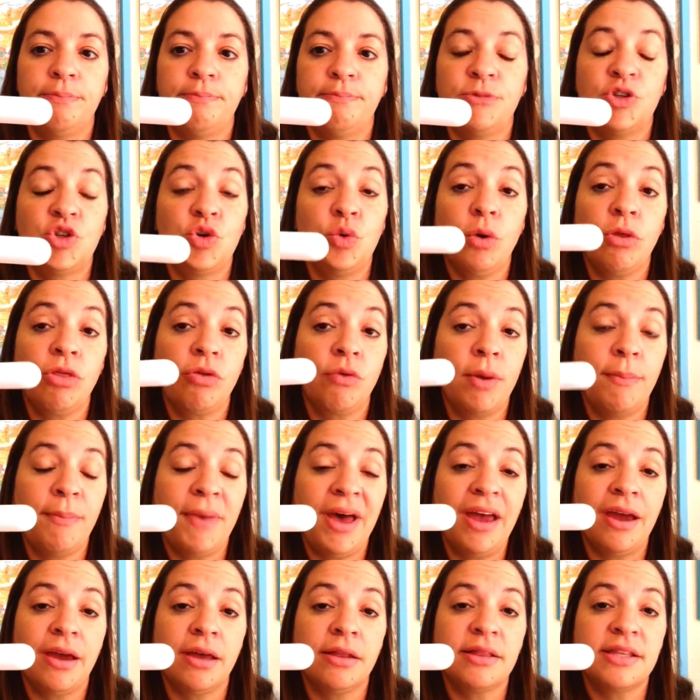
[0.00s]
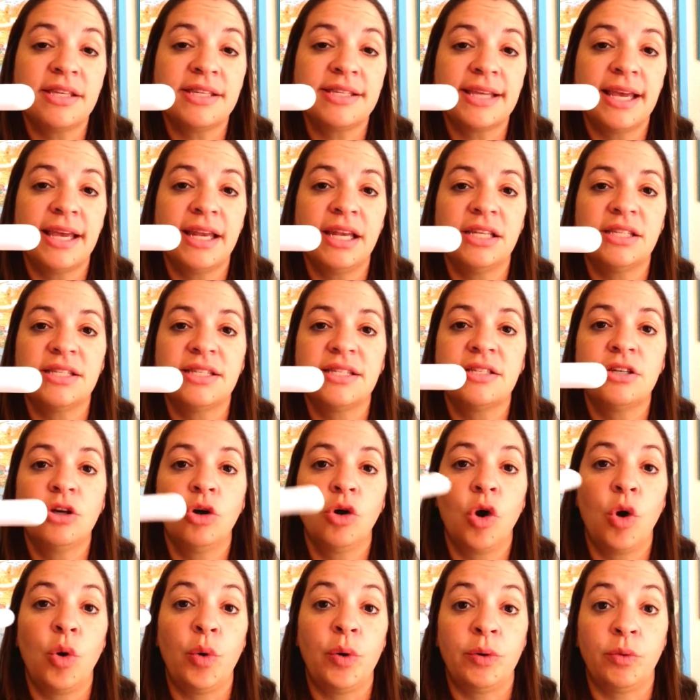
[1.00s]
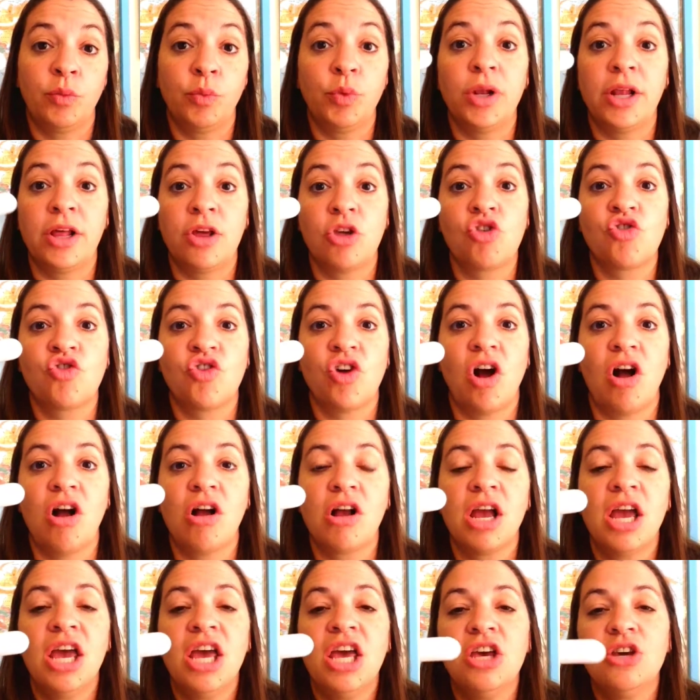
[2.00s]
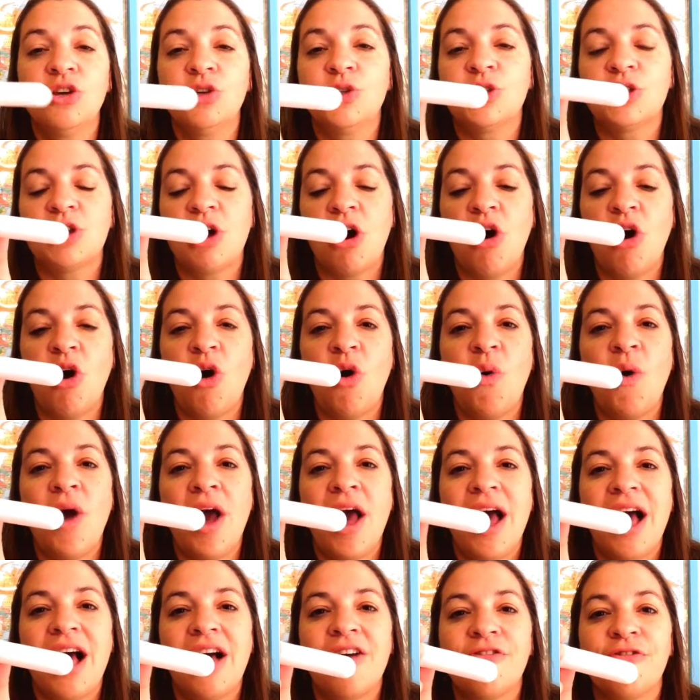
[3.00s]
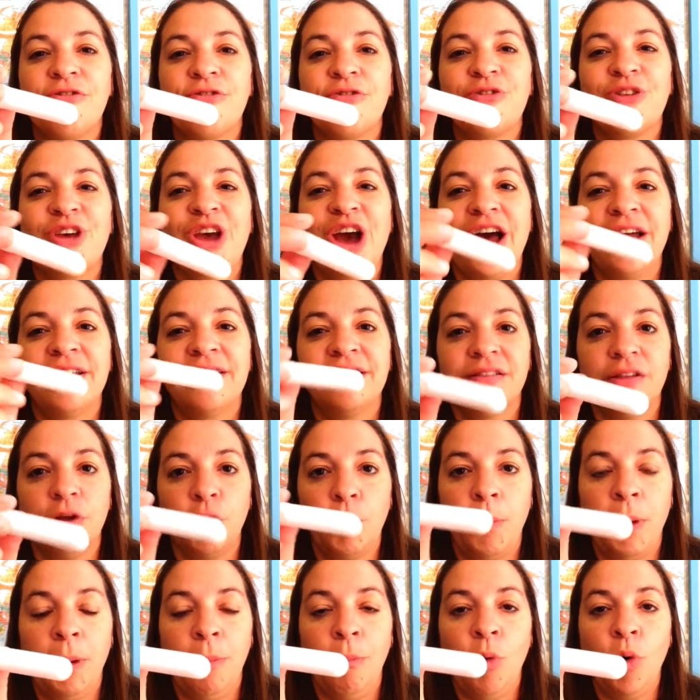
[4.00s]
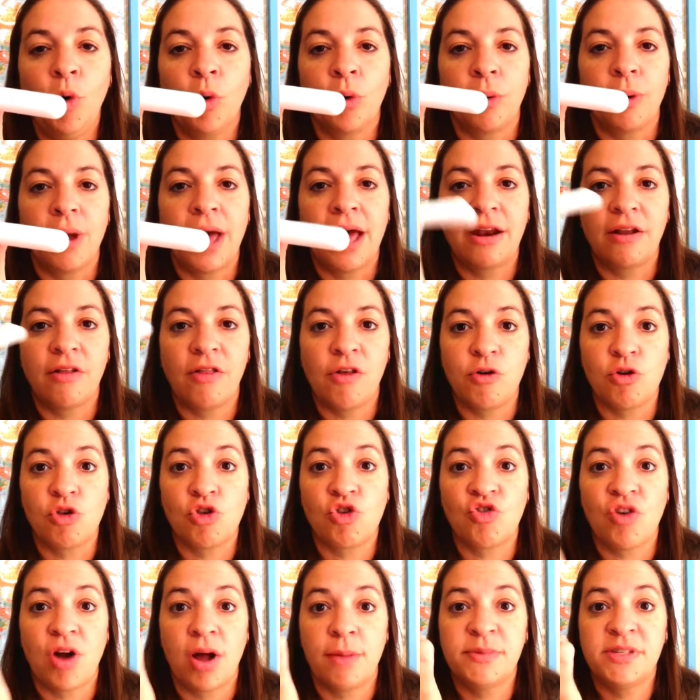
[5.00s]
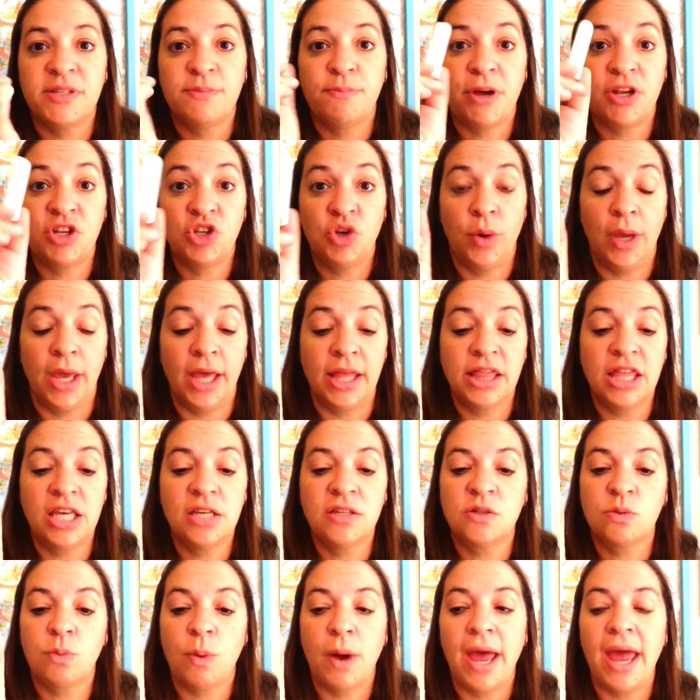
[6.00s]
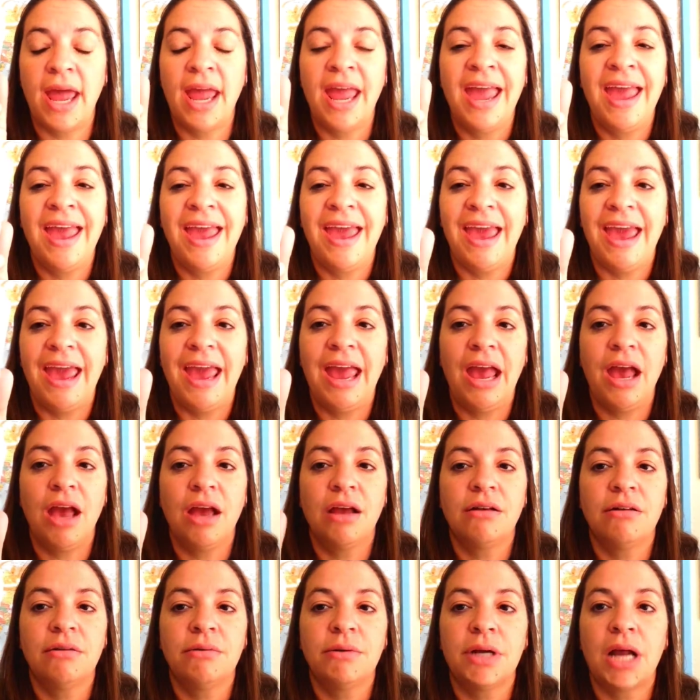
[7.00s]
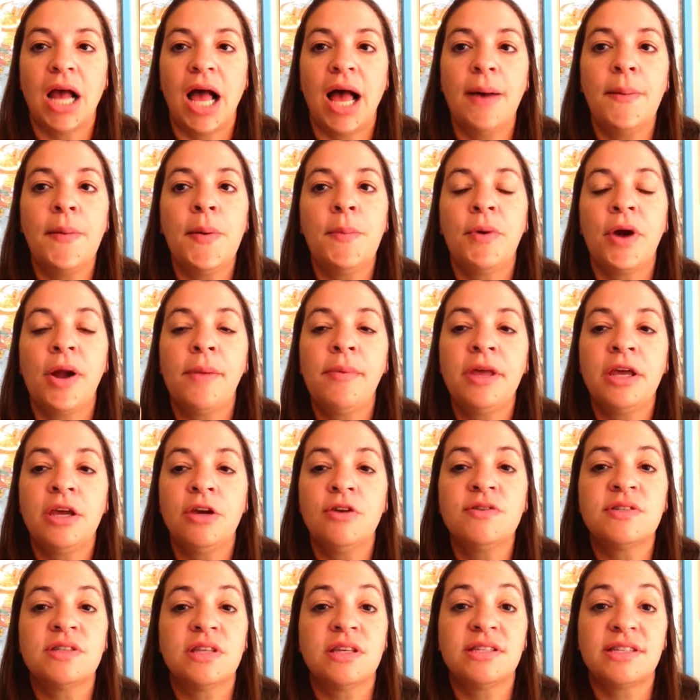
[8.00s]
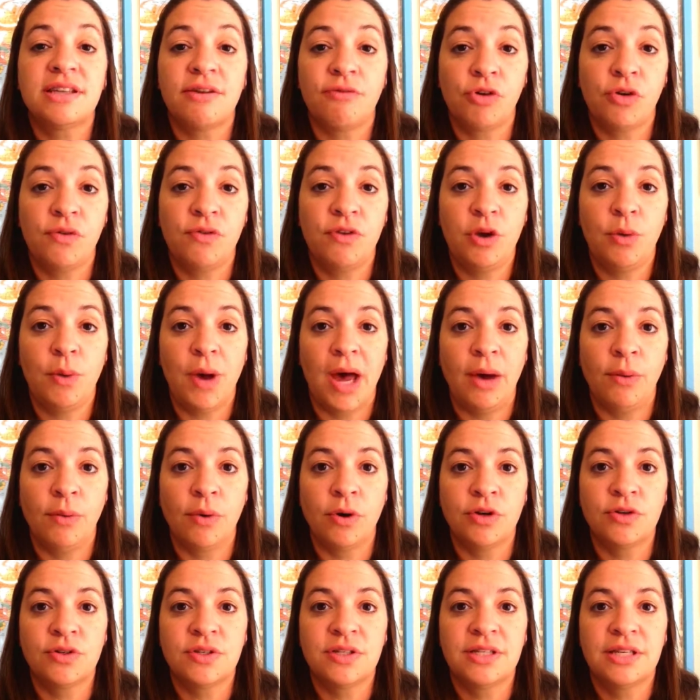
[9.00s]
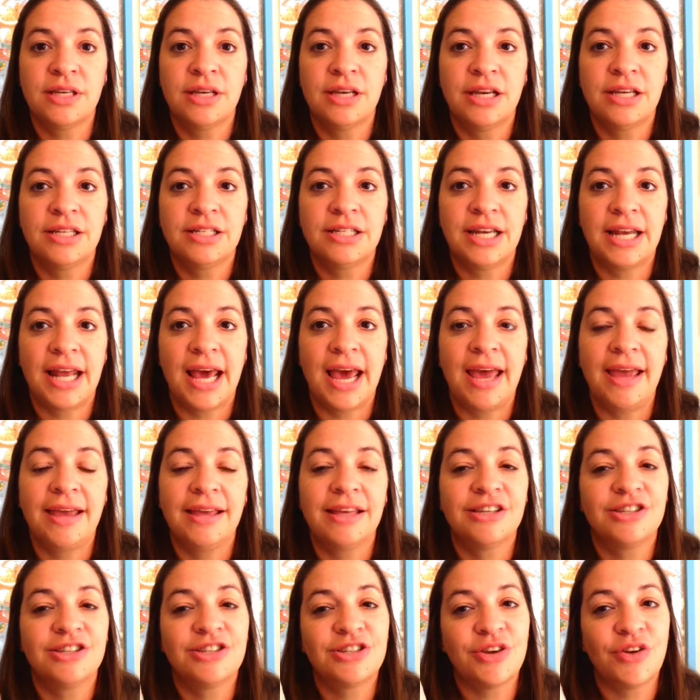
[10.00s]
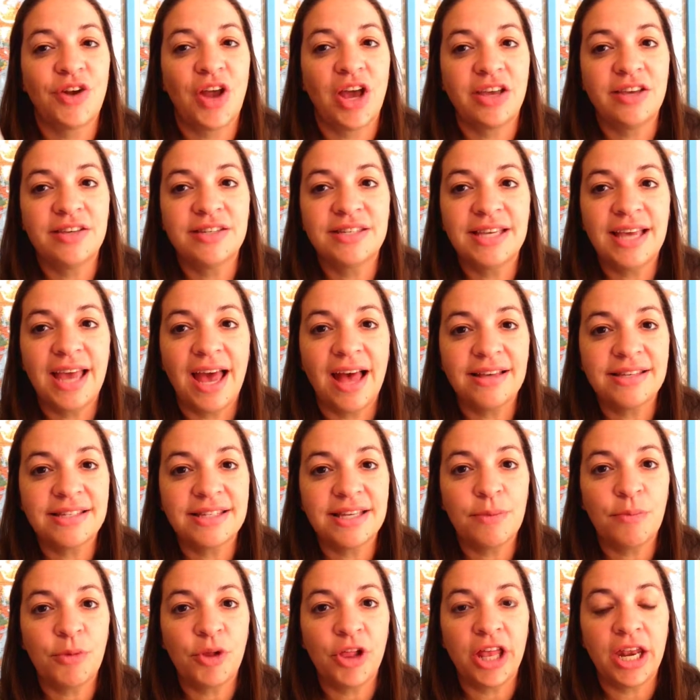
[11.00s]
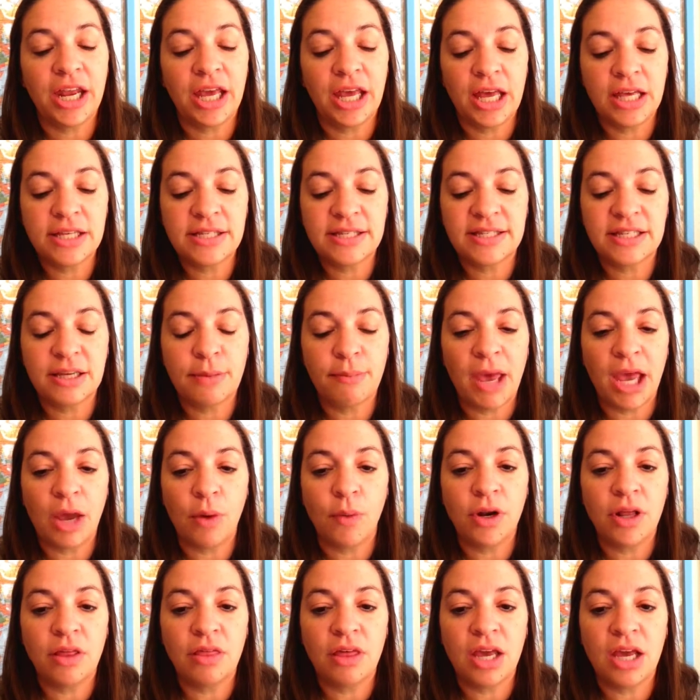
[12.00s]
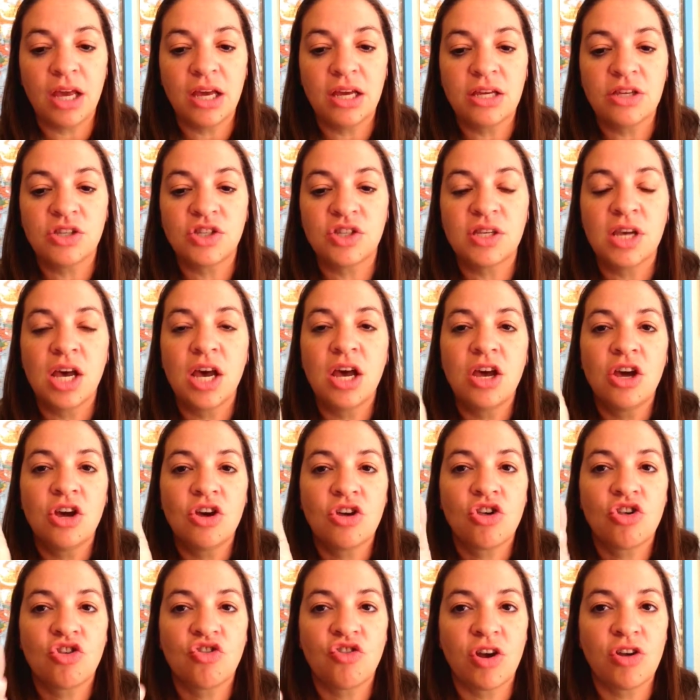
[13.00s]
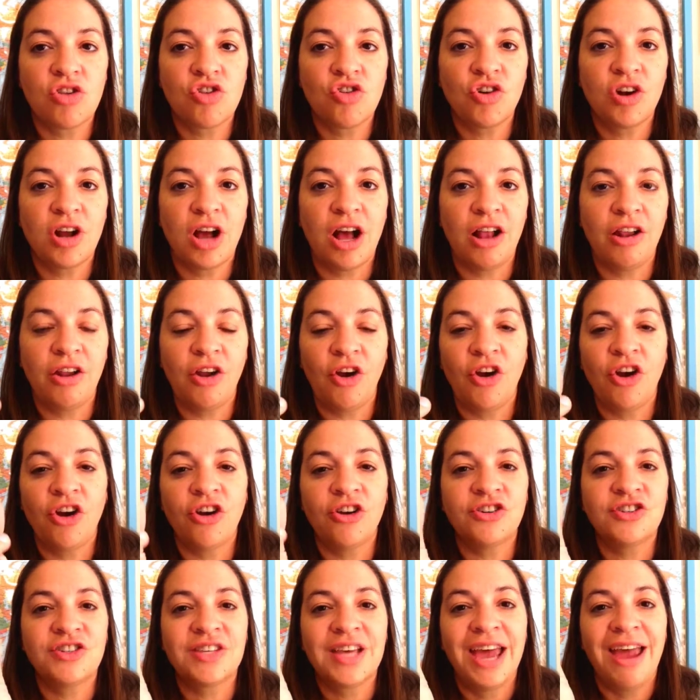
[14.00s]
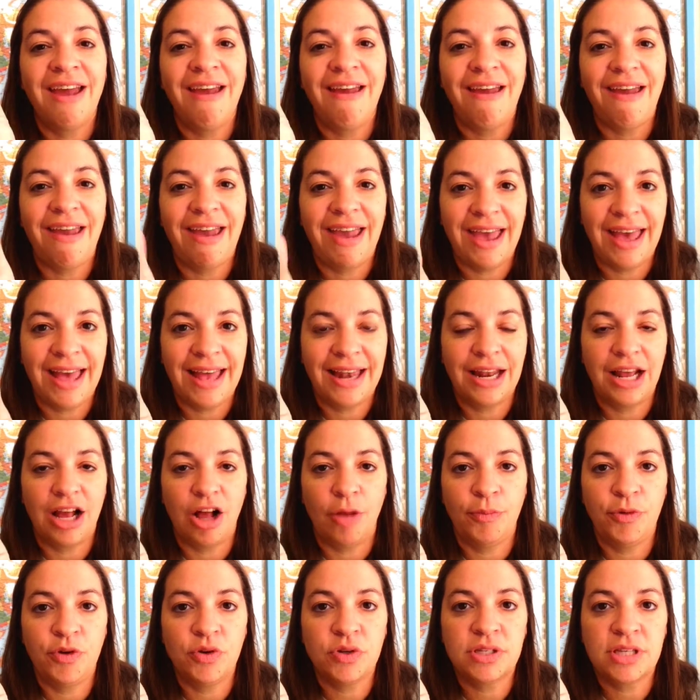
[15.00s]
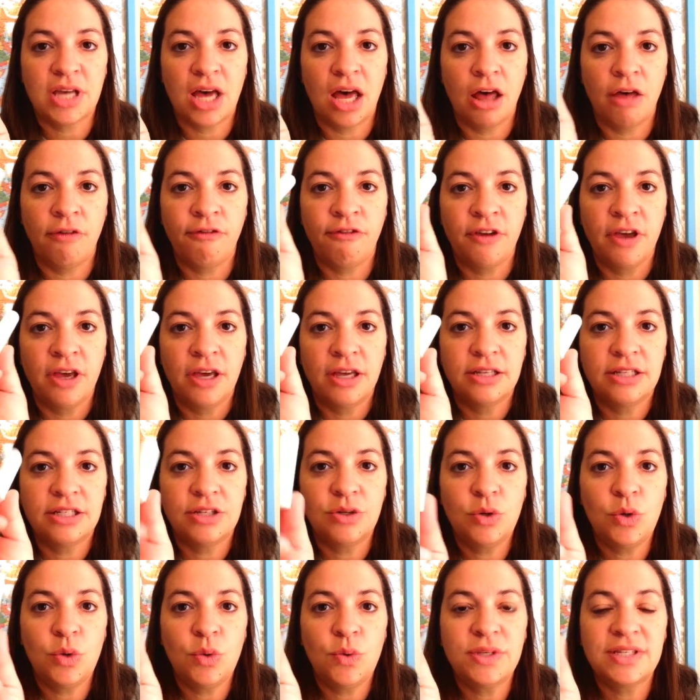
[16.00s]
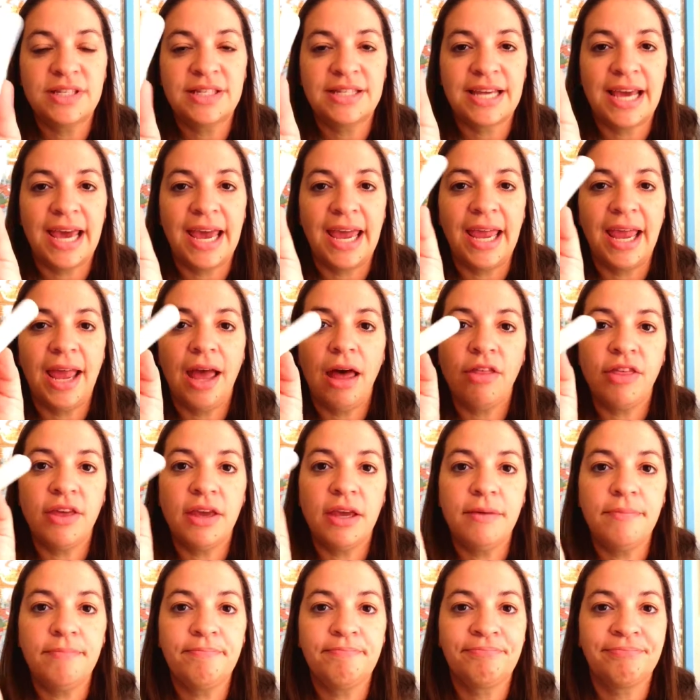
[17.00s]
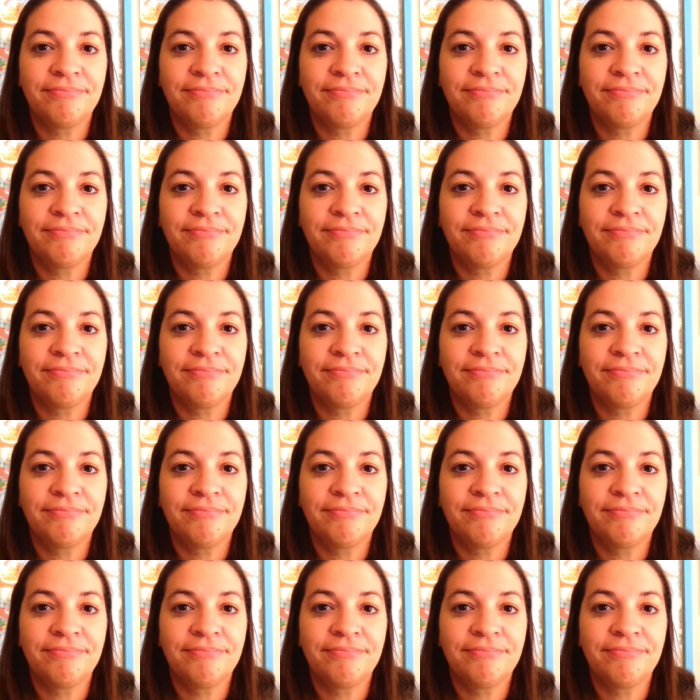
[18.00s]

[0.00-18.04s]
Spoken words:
2 or 3 months, and it's still going really strong. So I've gotten a little bit more out of those drops by doing it this way, and I will probably use this every few hours today. So now you see how simple it is to make one of these, stretch your dollars, and help yourself to stay healthy.